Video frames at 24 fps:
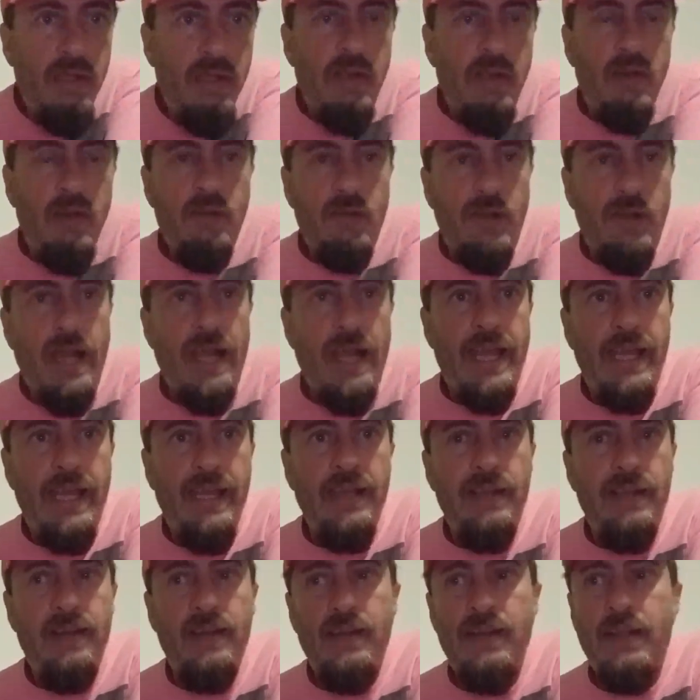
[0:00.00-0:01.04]

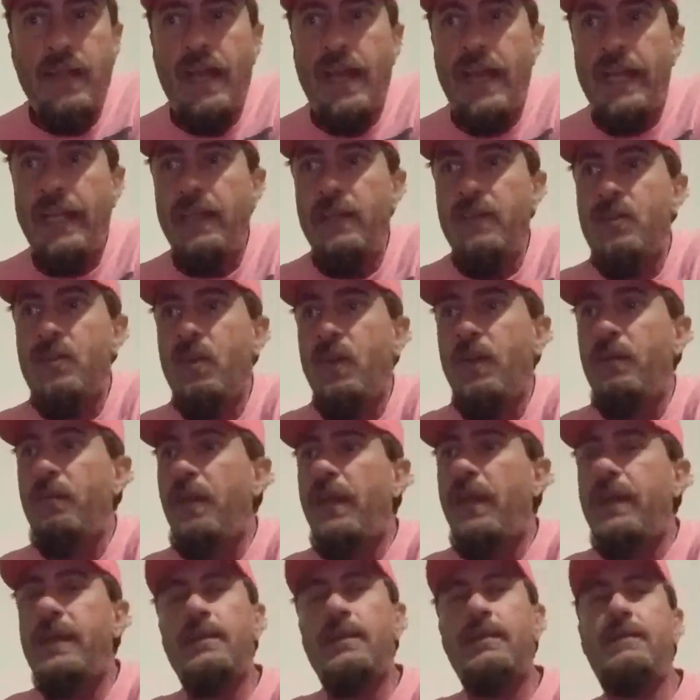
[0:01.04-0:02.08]
Right? I enjoy
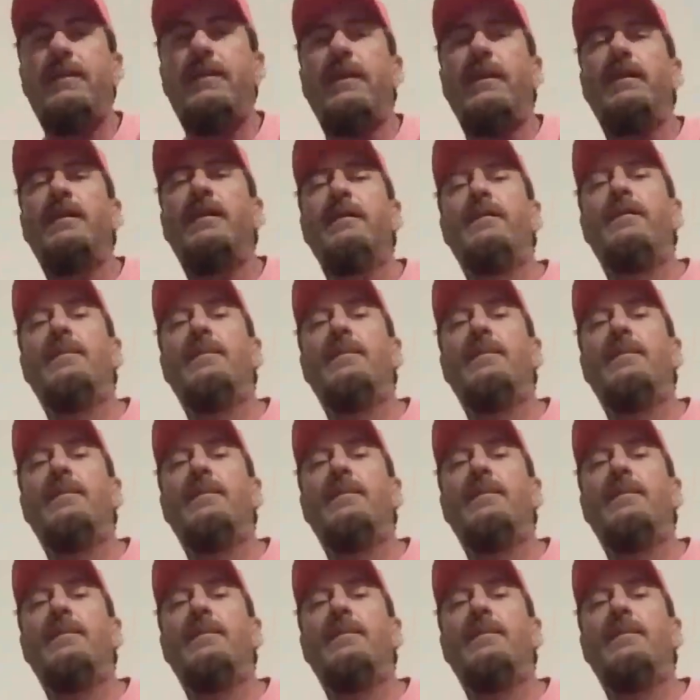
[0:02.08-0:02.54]
making shit.